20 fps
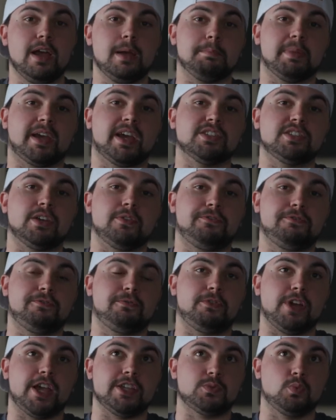Because
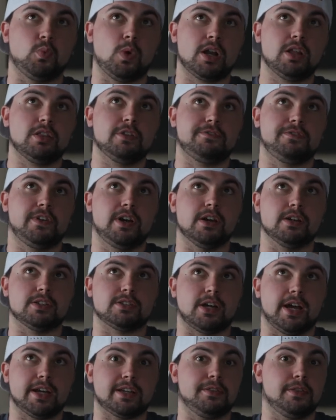it's one of the
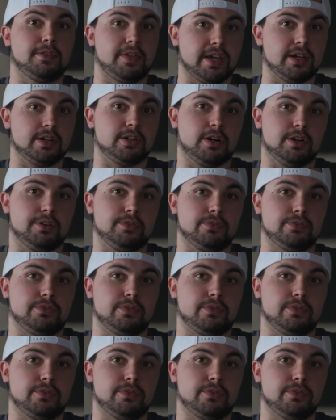first I can think of.